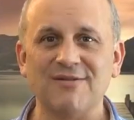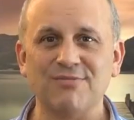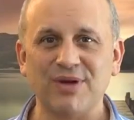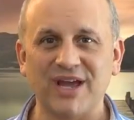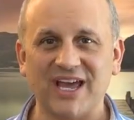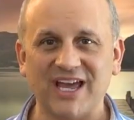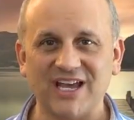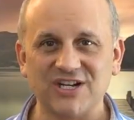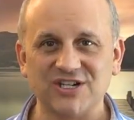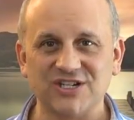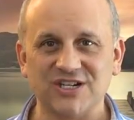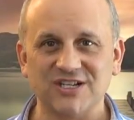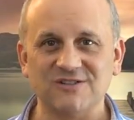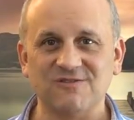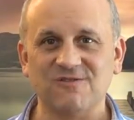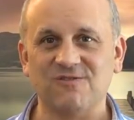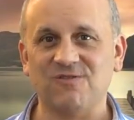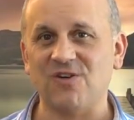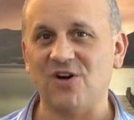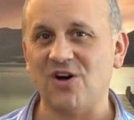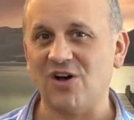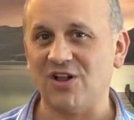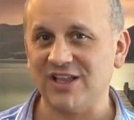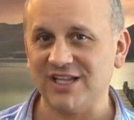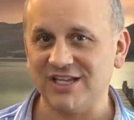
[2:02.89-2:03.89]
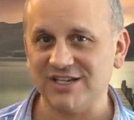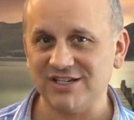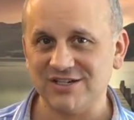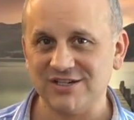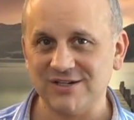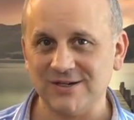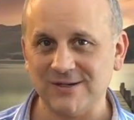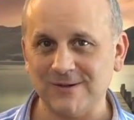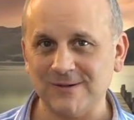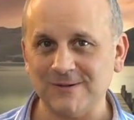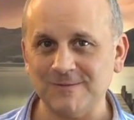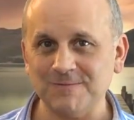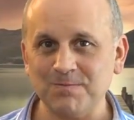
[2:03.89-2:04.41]
patients fall
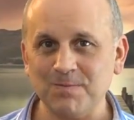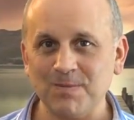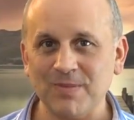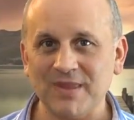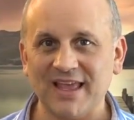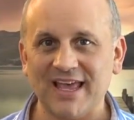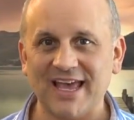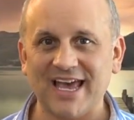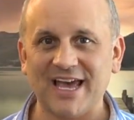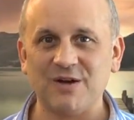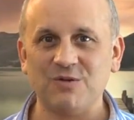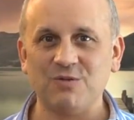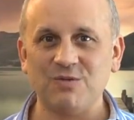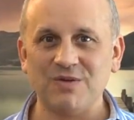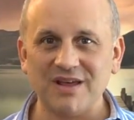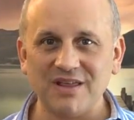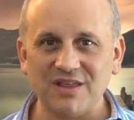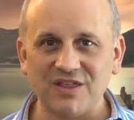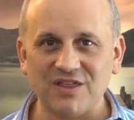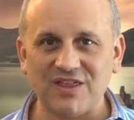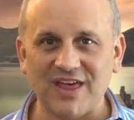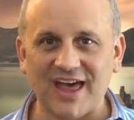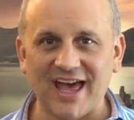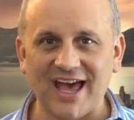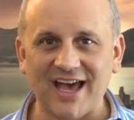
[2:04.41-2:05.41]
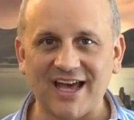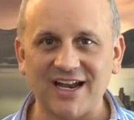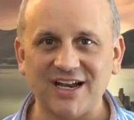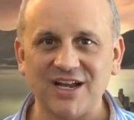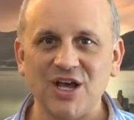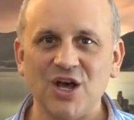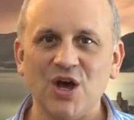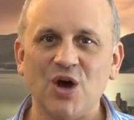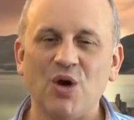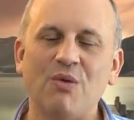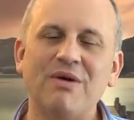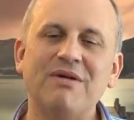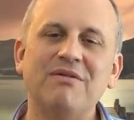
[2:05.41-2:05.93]
into. And with that,
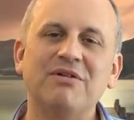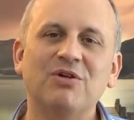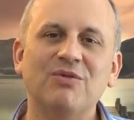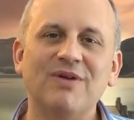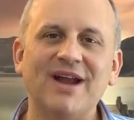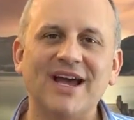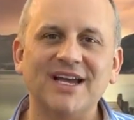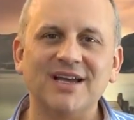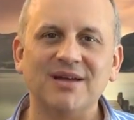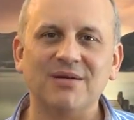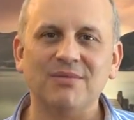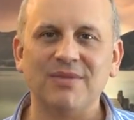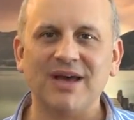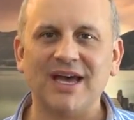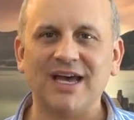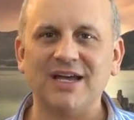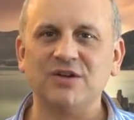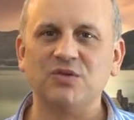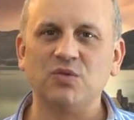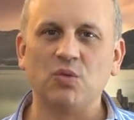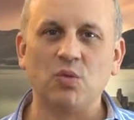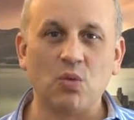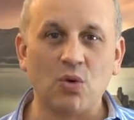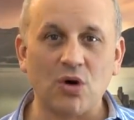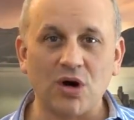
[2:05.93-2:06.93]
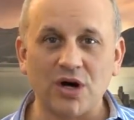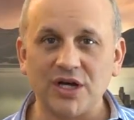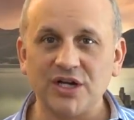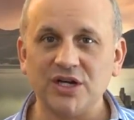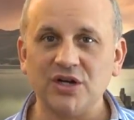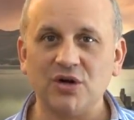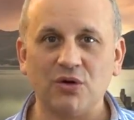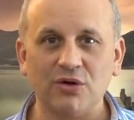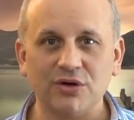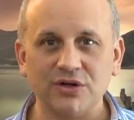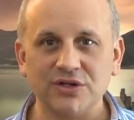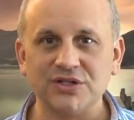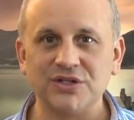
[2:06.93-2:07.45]
we would recommend 1
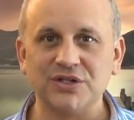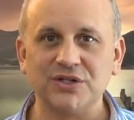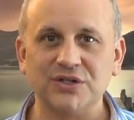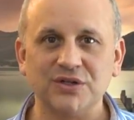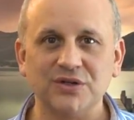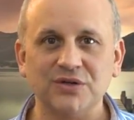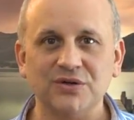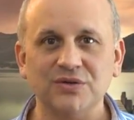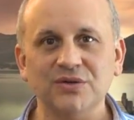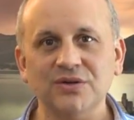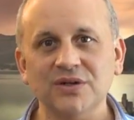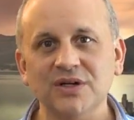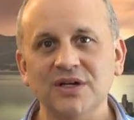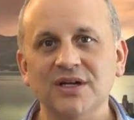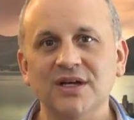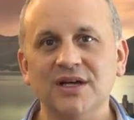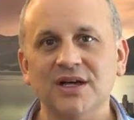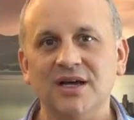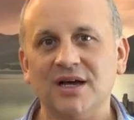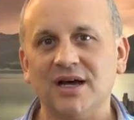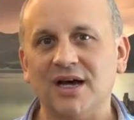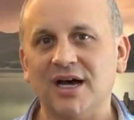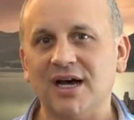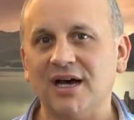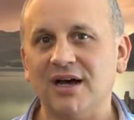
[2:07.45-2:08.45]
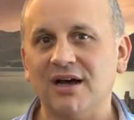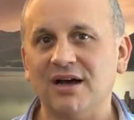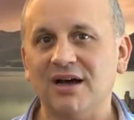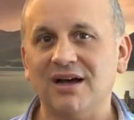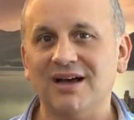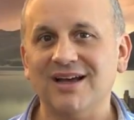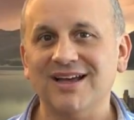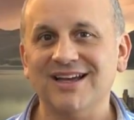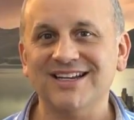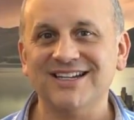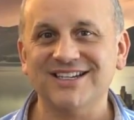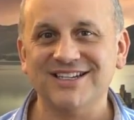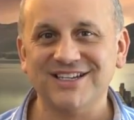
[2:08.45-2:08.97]
or 2
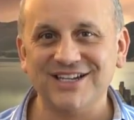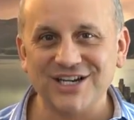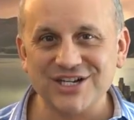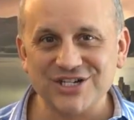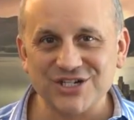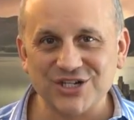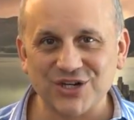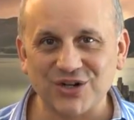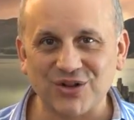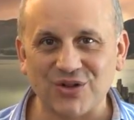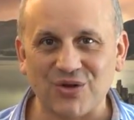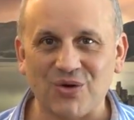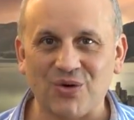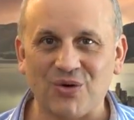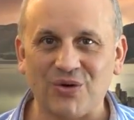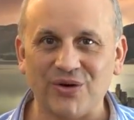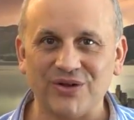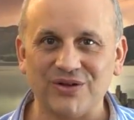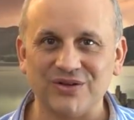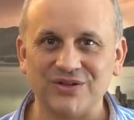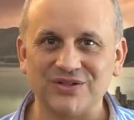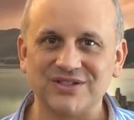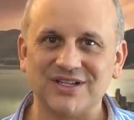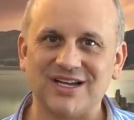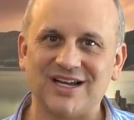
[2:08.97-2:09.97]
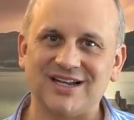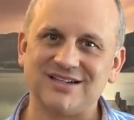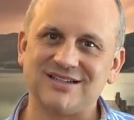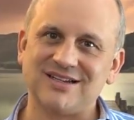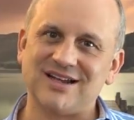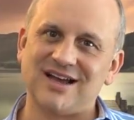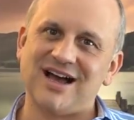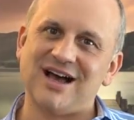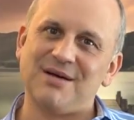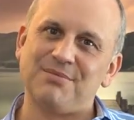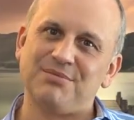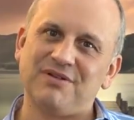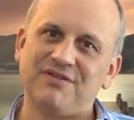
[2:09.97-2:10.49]
additional oils on
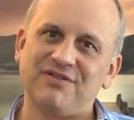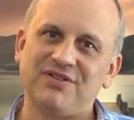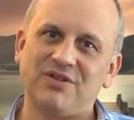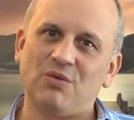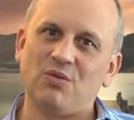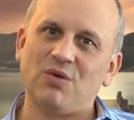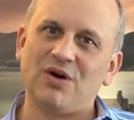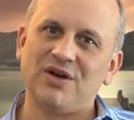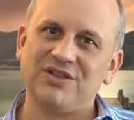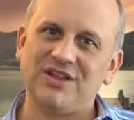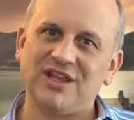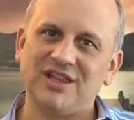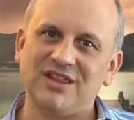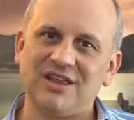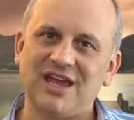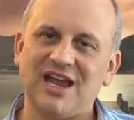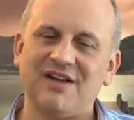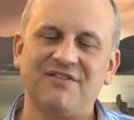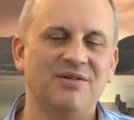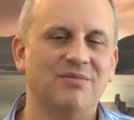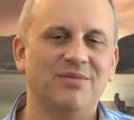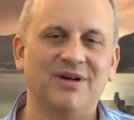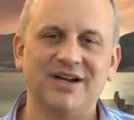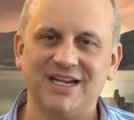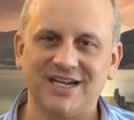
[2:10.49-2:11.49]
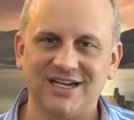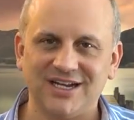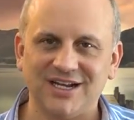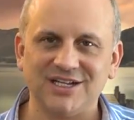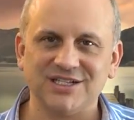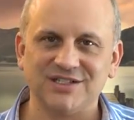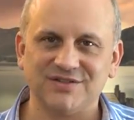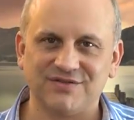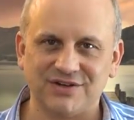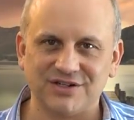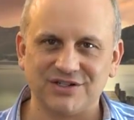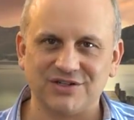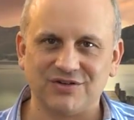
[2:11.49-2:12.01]
top of the one that everybody does
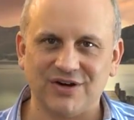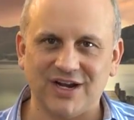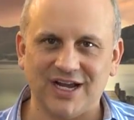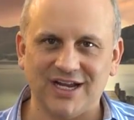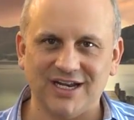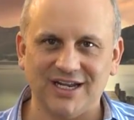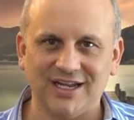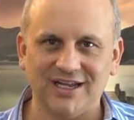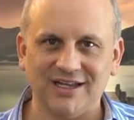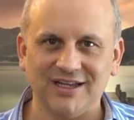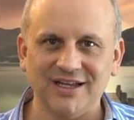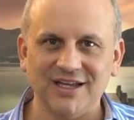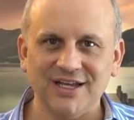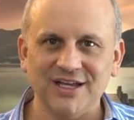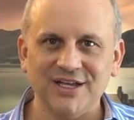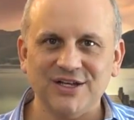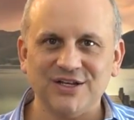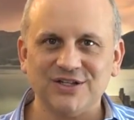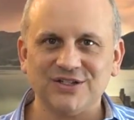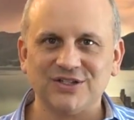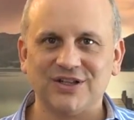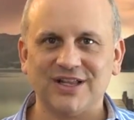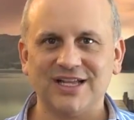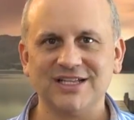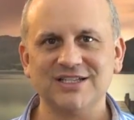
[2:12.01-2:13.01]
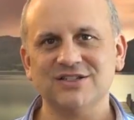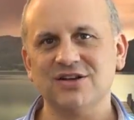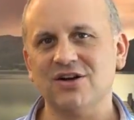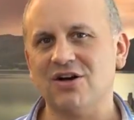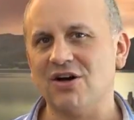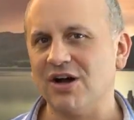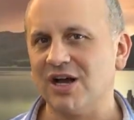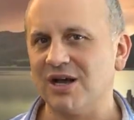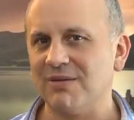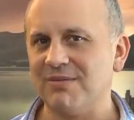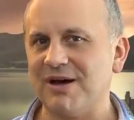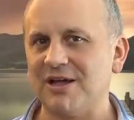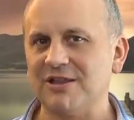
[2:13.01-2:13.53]
for training. So let's
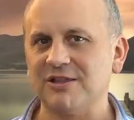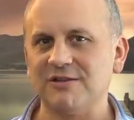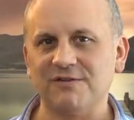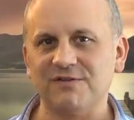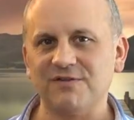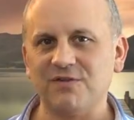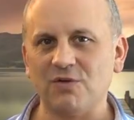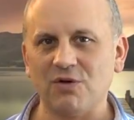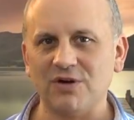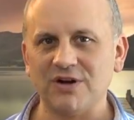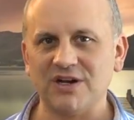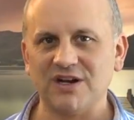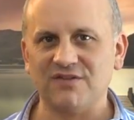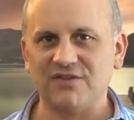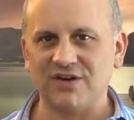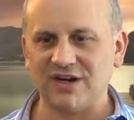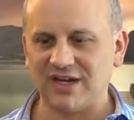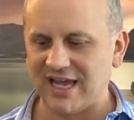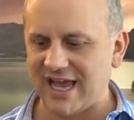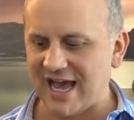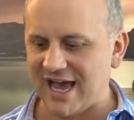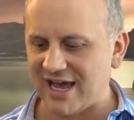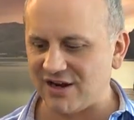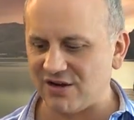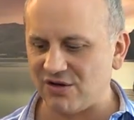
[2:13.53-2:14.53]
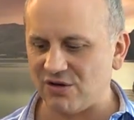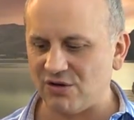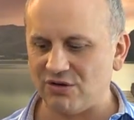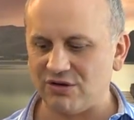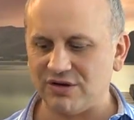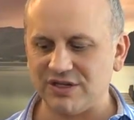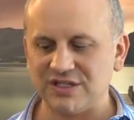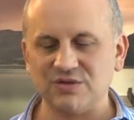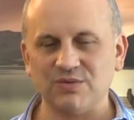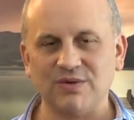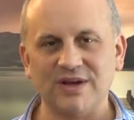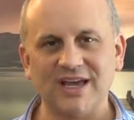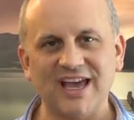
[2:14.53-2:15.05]
talk about the 4 different
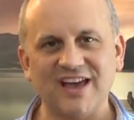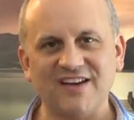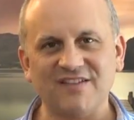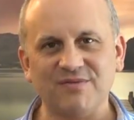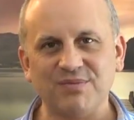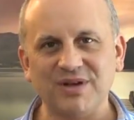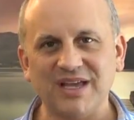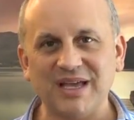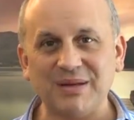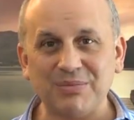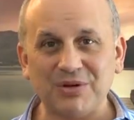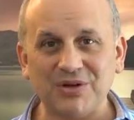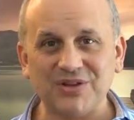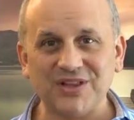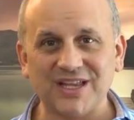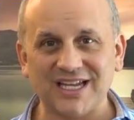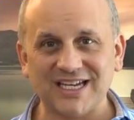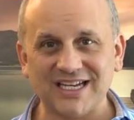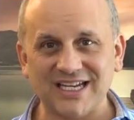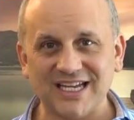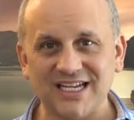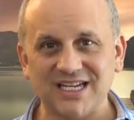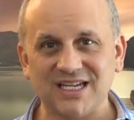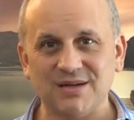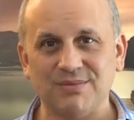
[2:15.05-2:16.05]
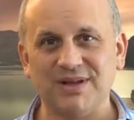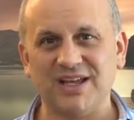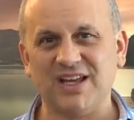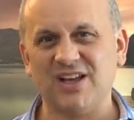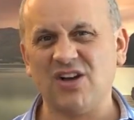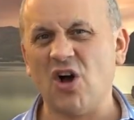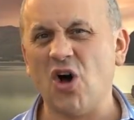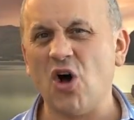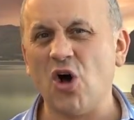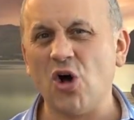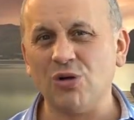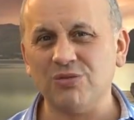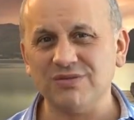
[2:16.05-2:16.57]
categories. We have people that need to be
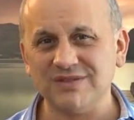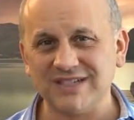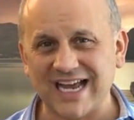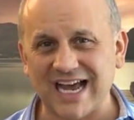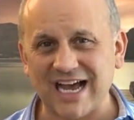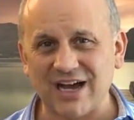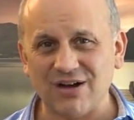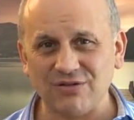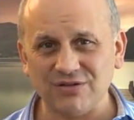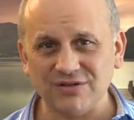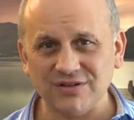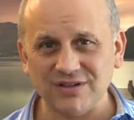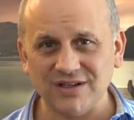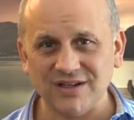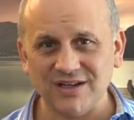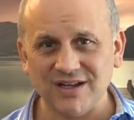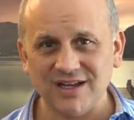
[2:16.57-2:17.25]
calmed down